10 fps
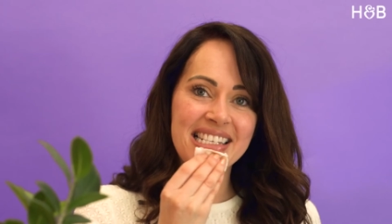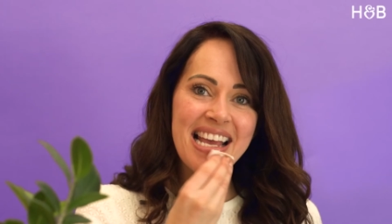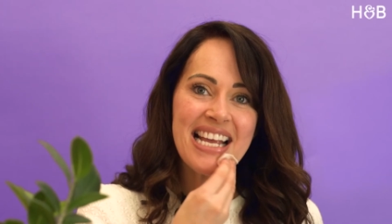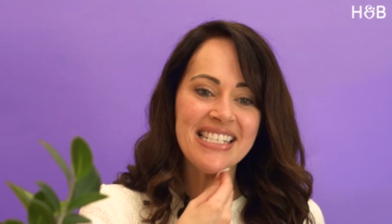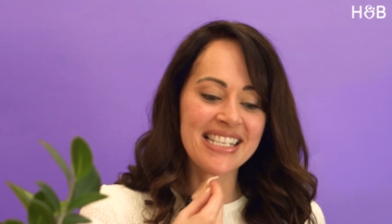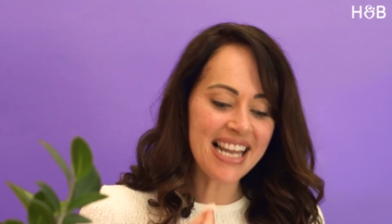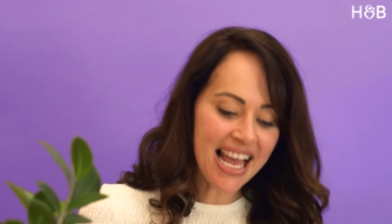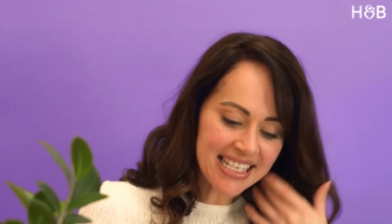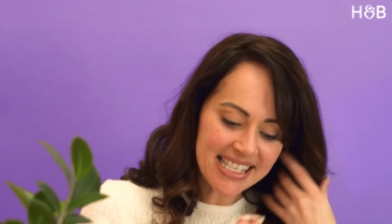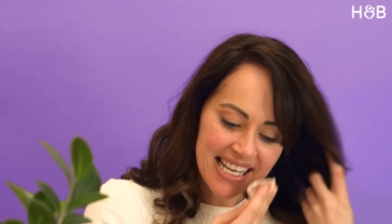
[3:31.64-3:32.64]
contains
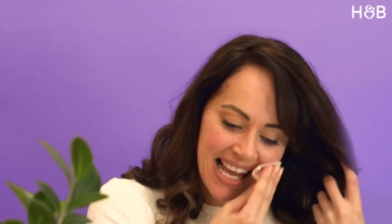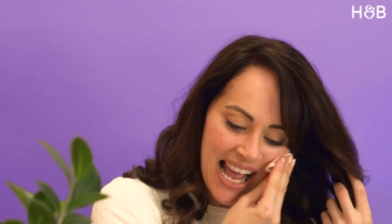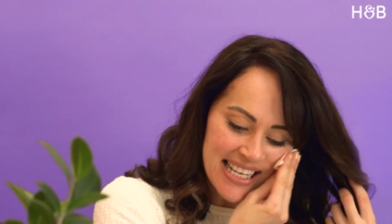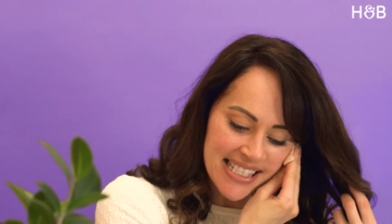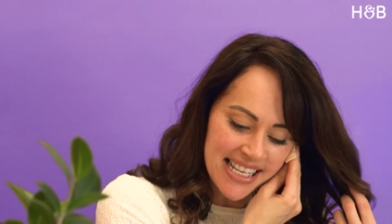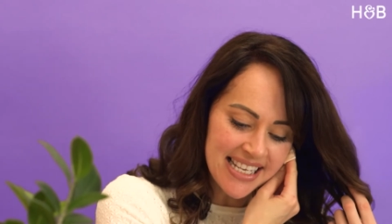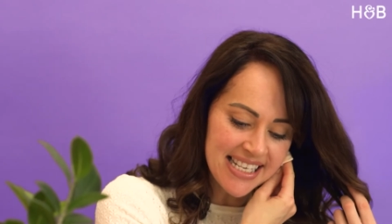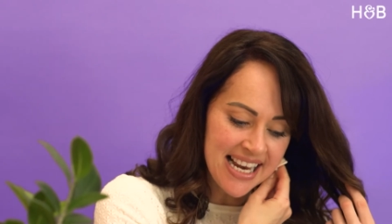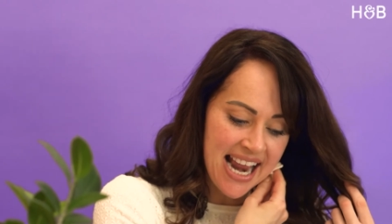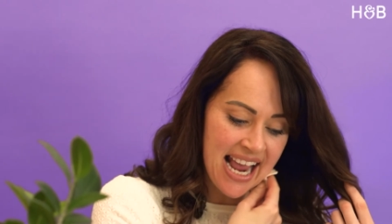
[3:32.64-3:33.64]
lactic acid and